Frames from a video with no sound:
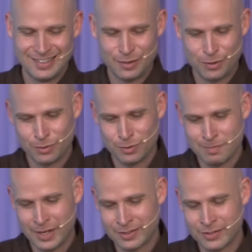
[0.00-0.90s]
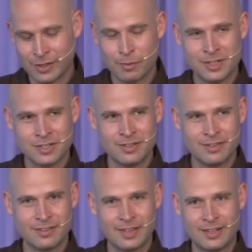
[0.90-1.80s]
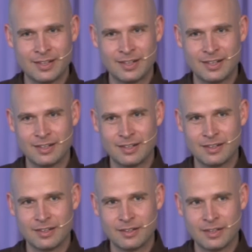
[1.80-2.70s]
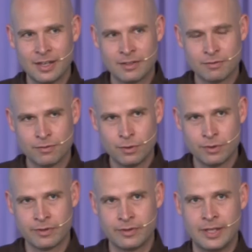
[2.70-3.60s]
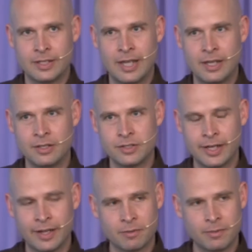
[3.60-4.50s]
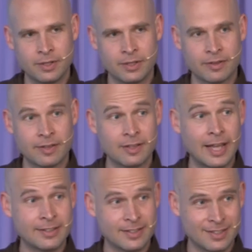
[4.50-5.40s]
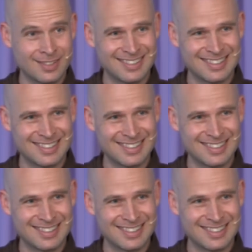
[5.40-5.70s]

through many generations that force, that energy has been selected